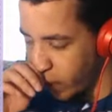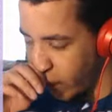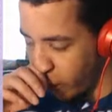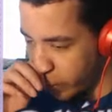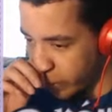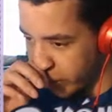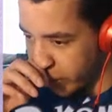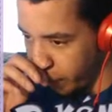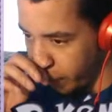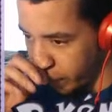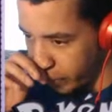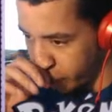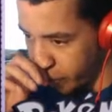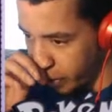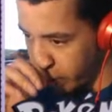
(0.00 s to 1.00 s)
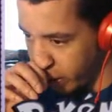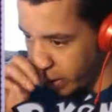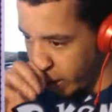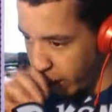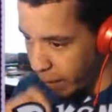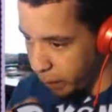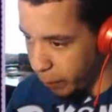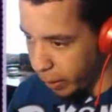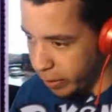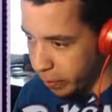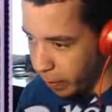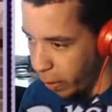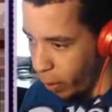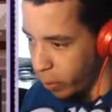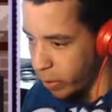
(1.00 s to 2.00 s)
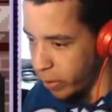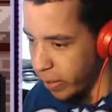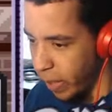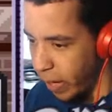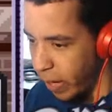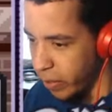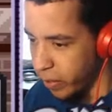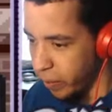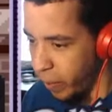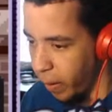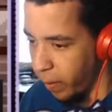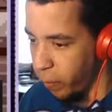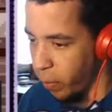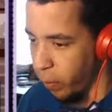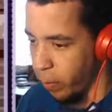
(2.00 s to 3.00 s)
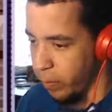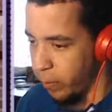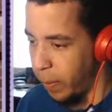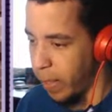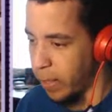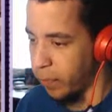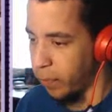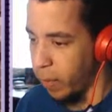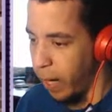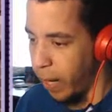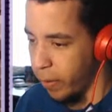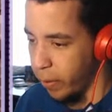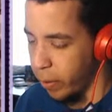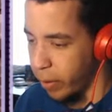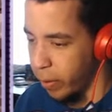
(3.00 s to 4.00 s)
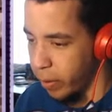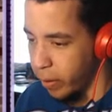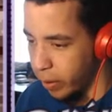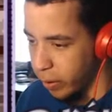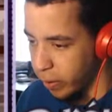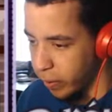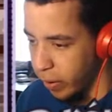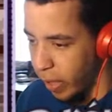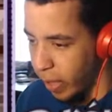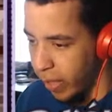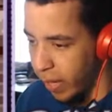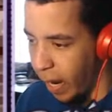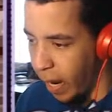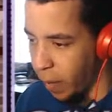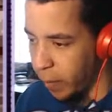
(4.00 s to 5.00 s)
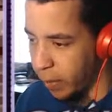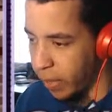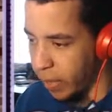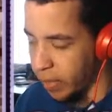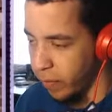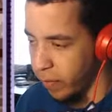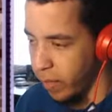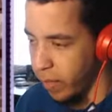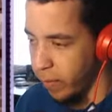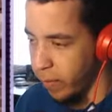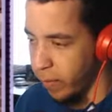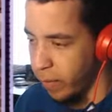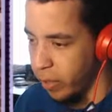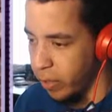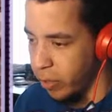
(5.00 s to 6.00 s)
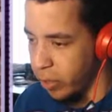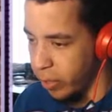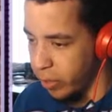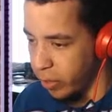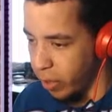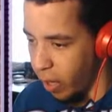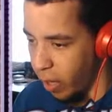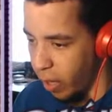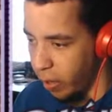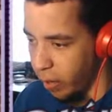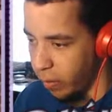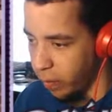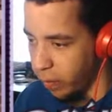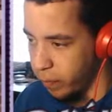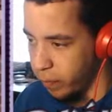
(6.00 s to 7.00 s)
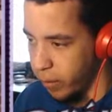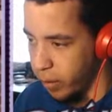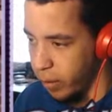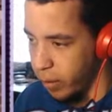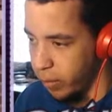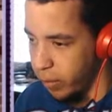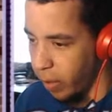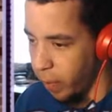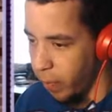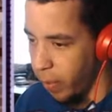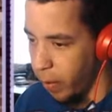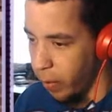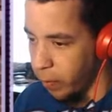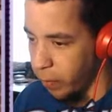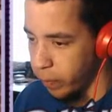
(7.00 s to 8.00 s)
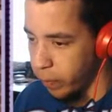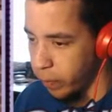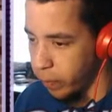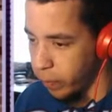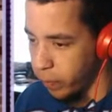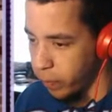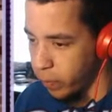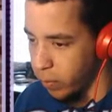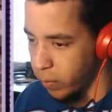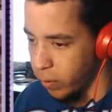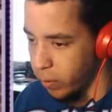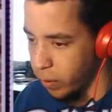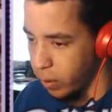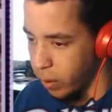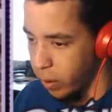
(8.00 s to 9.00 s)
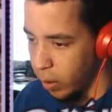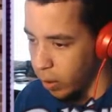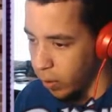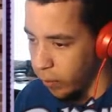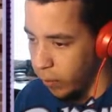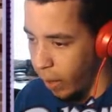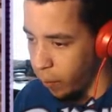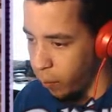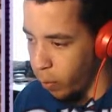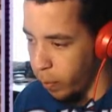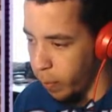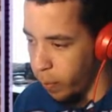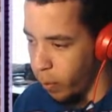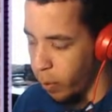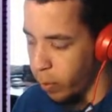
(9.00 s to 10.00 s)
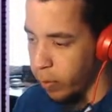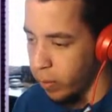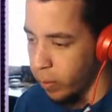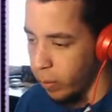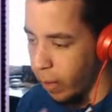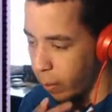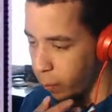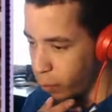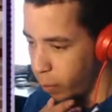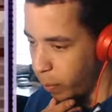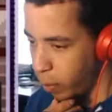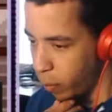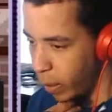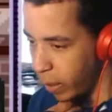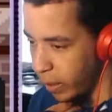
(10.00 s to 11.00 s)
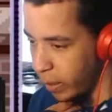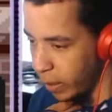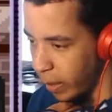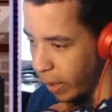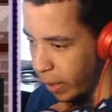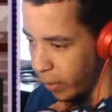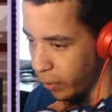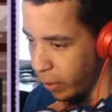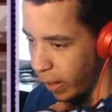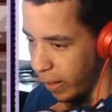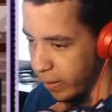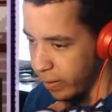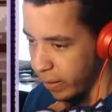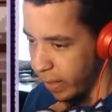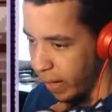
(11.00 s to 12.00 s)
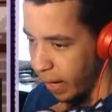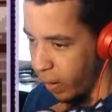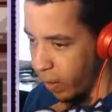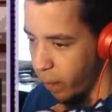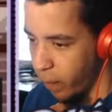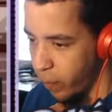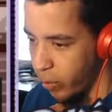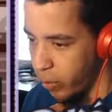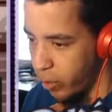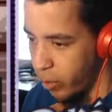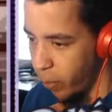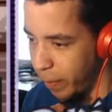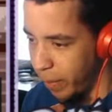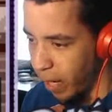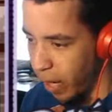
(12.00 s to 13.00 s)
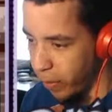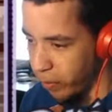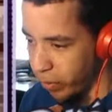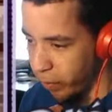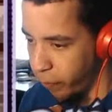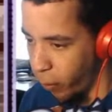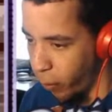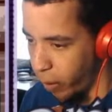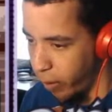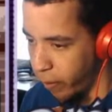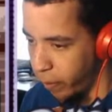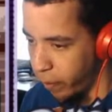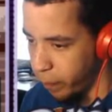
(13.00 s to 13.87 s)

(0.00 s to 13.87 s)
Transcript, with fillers: I was selfish. I placed my own desires above what was best for Heather. And now, because of it, she's gone. Domino? That ruby room, that ruby ring, Heather has it now. She will be hunted for it.